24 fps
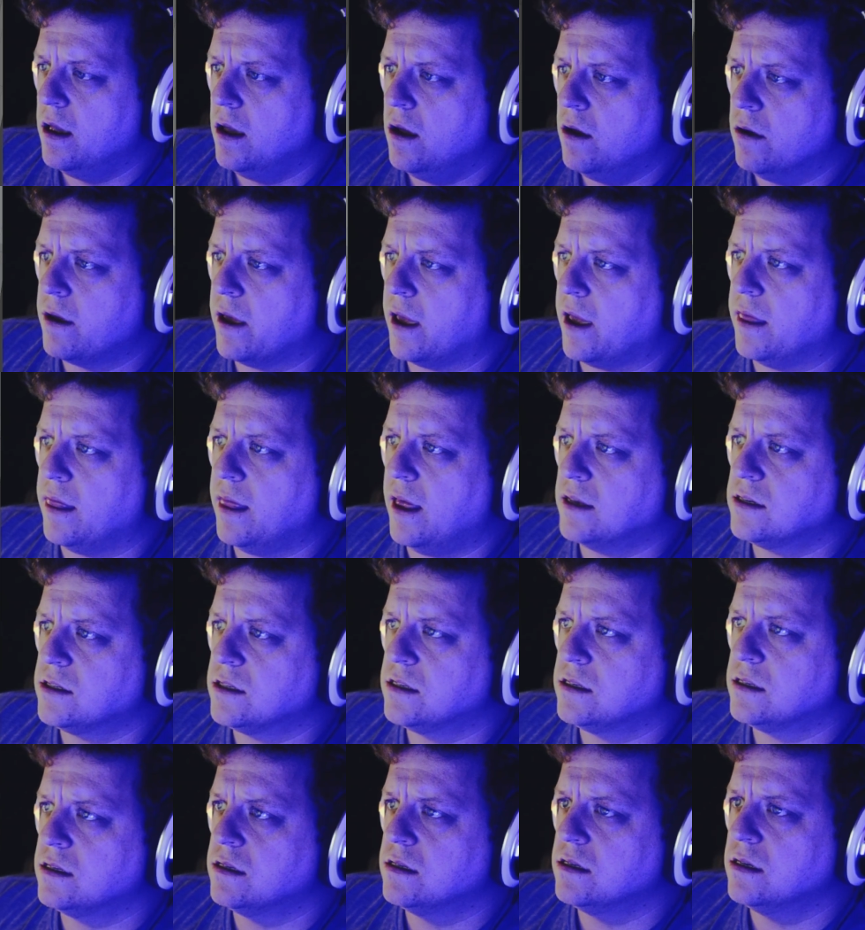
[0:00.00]
Okay,
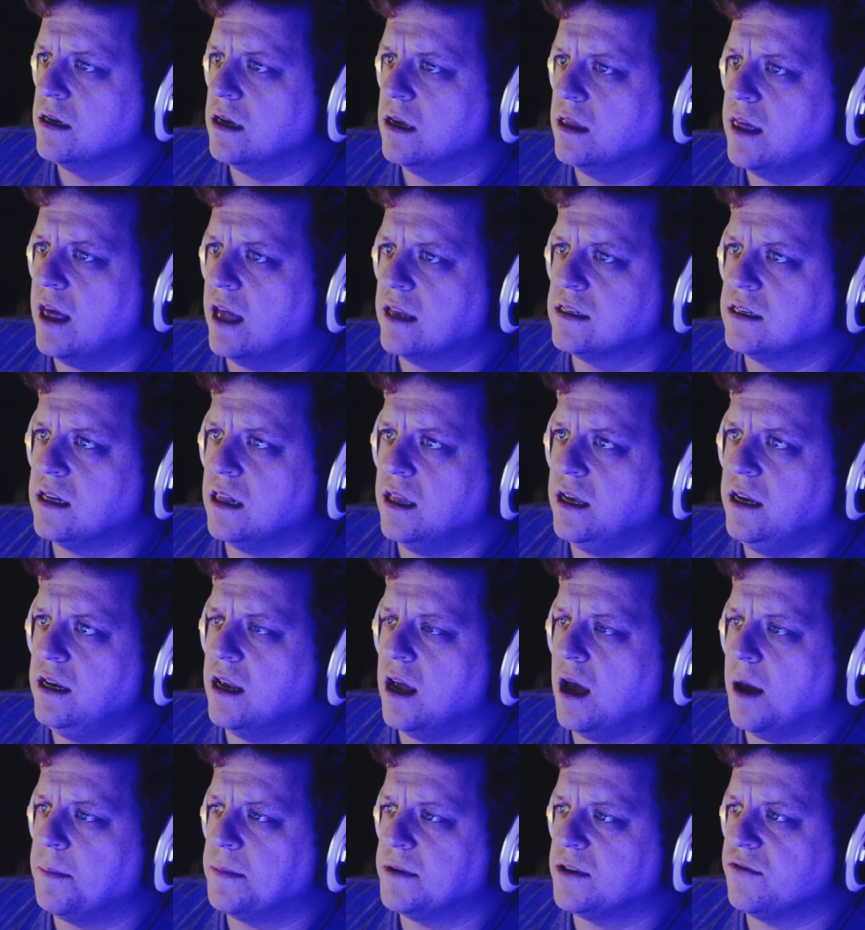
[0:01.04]
that's cleaned
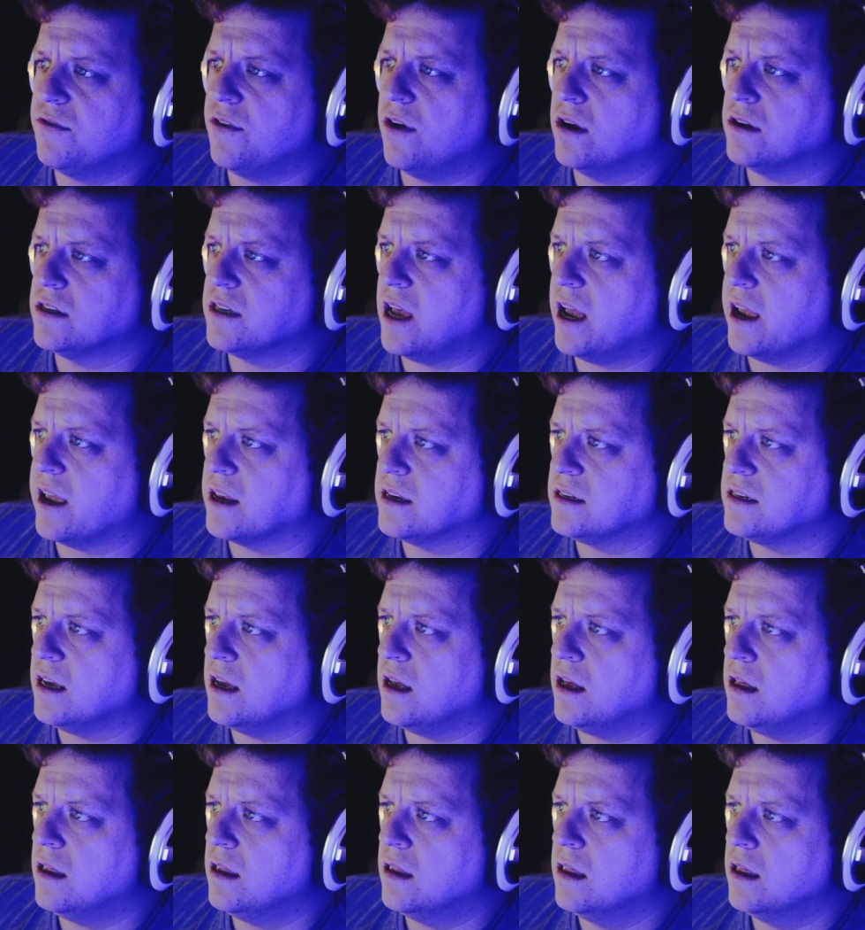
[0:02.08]
up as far as I can
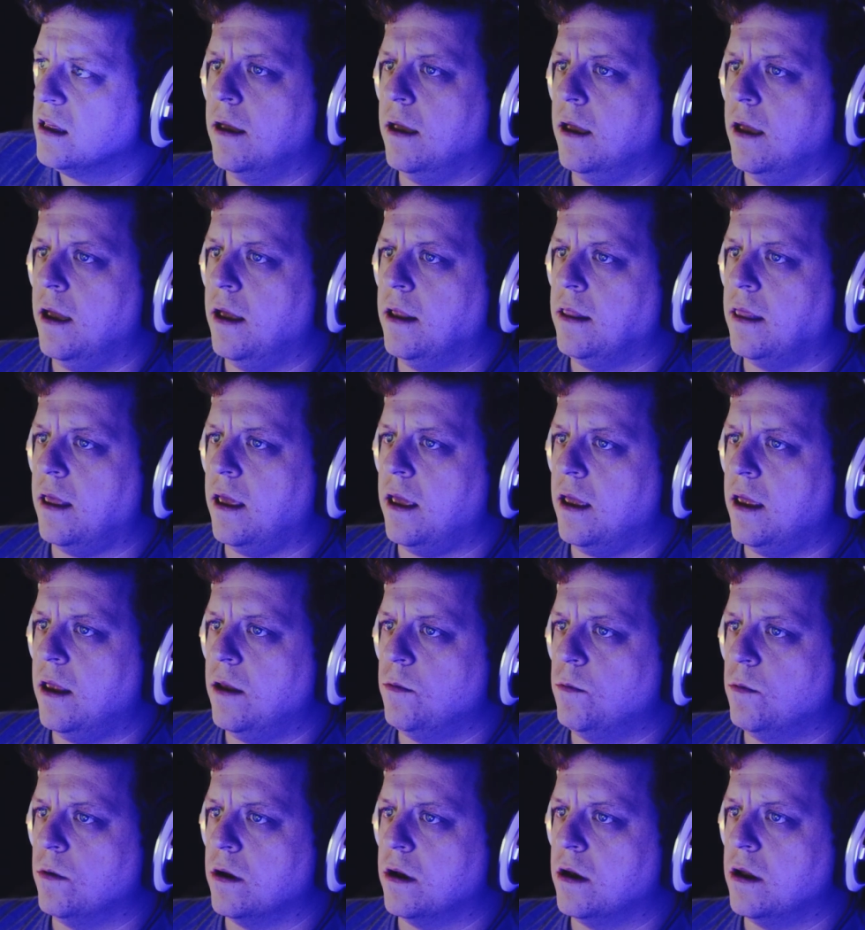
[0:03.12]
tell. And
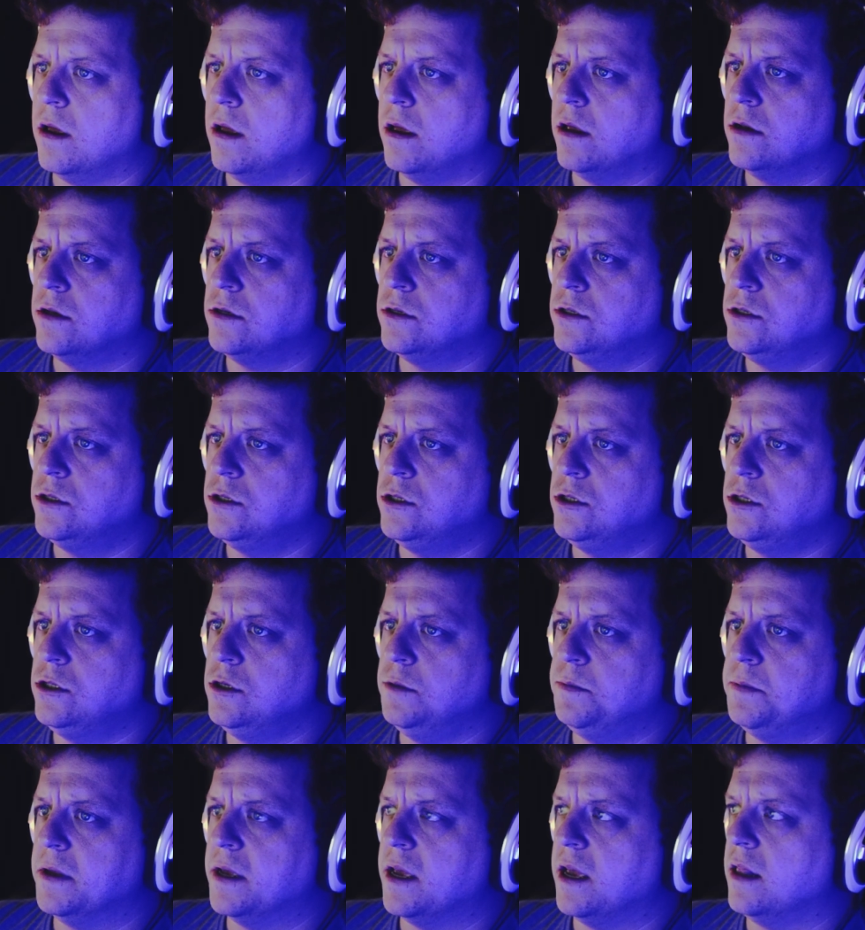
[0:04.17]
then we're gonna
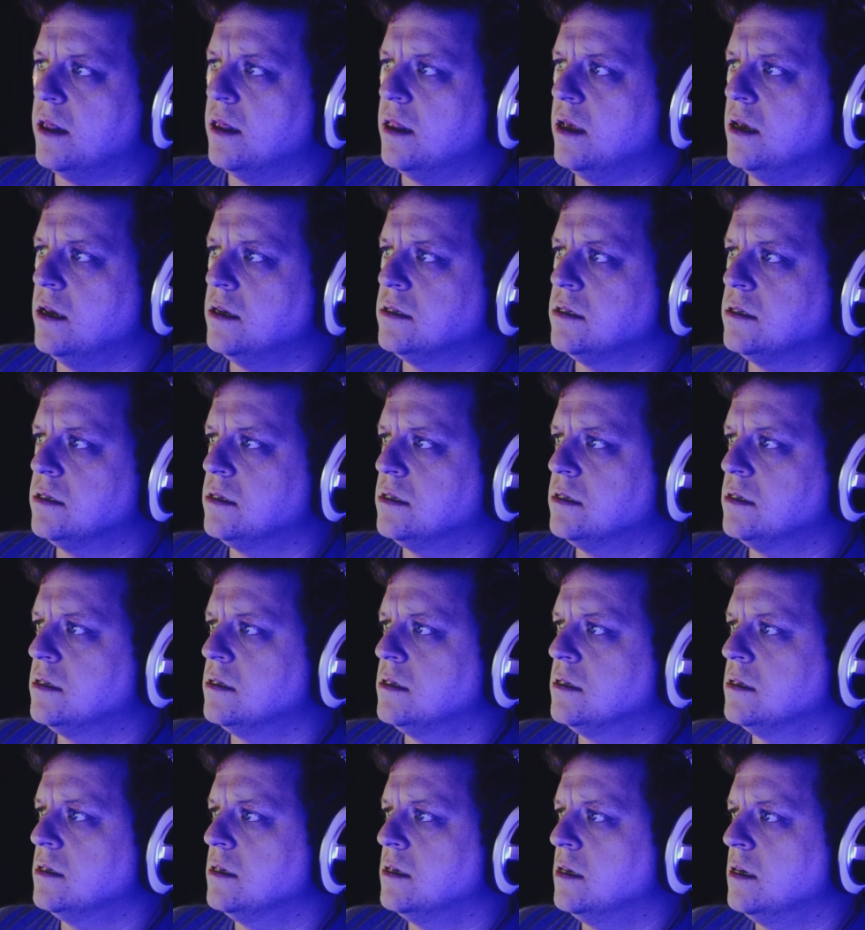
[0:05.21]
duplicate
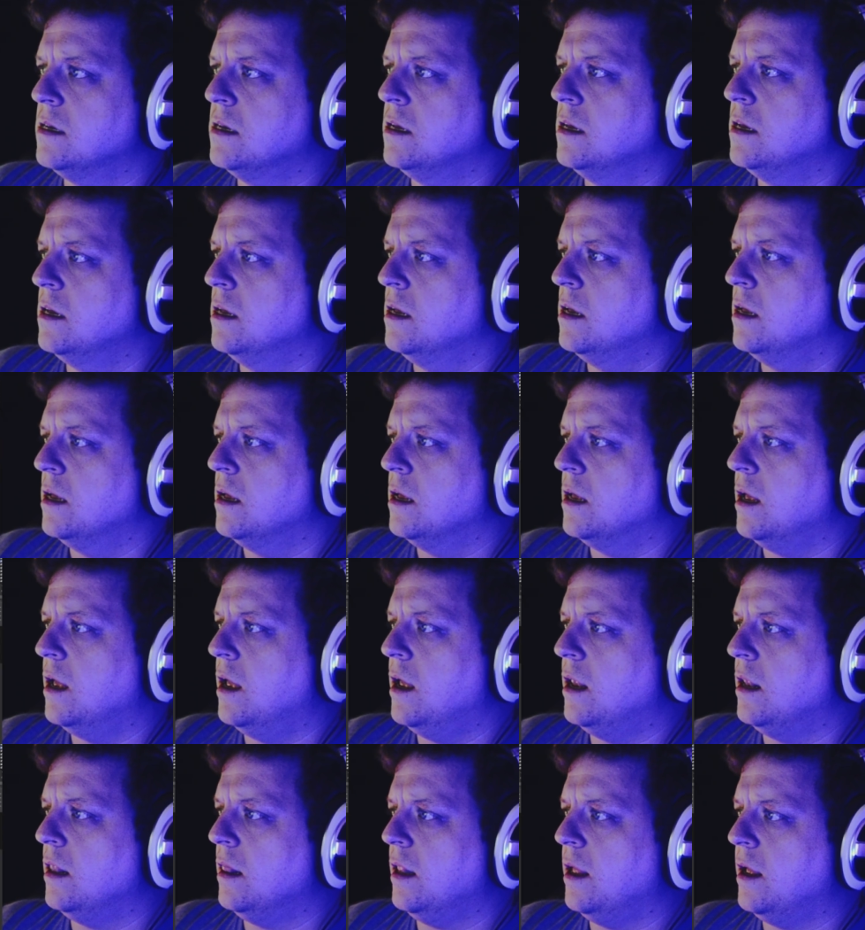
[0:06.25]
this
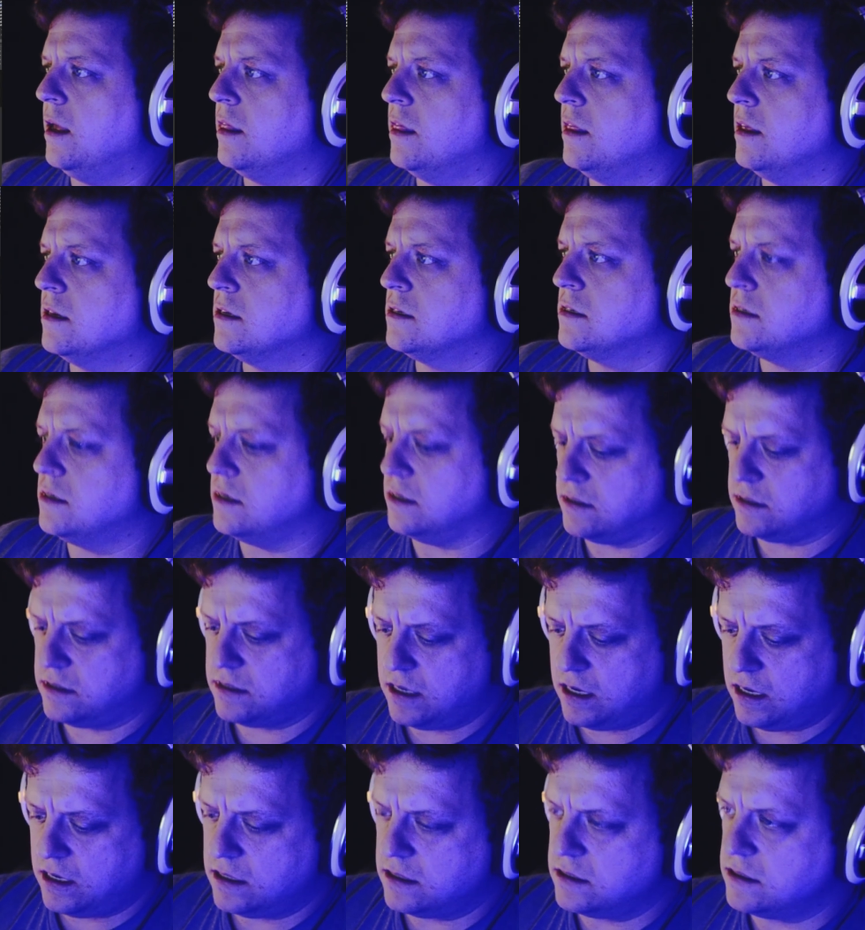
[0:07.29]
and link this to
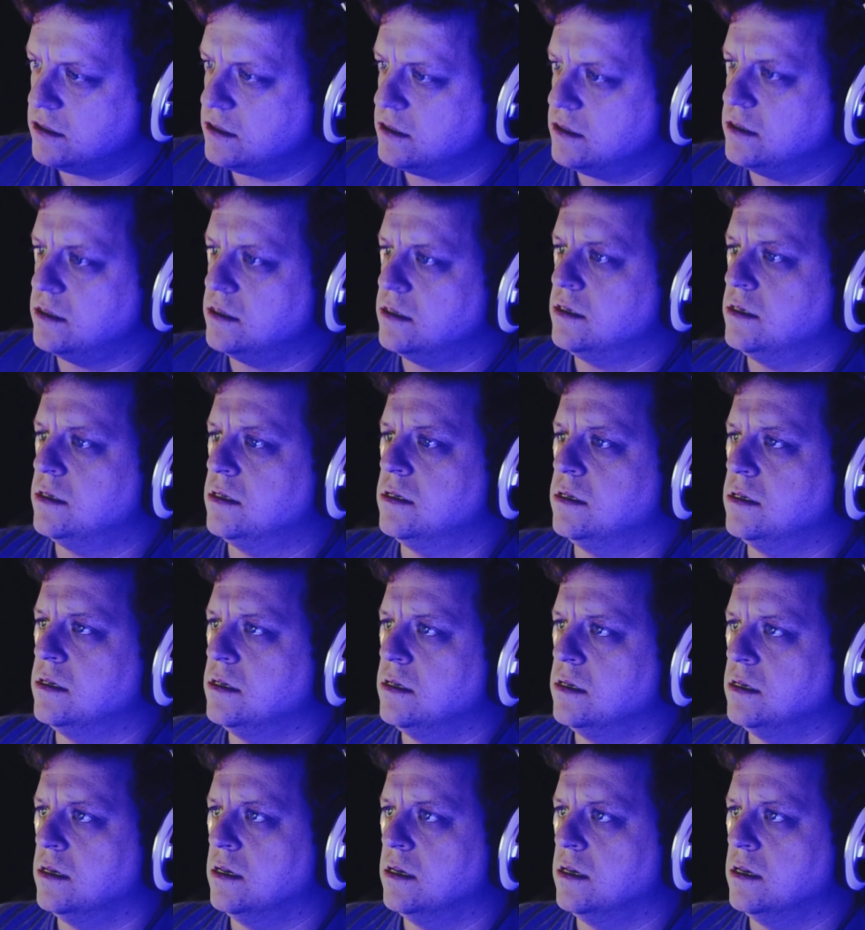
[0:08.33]
6.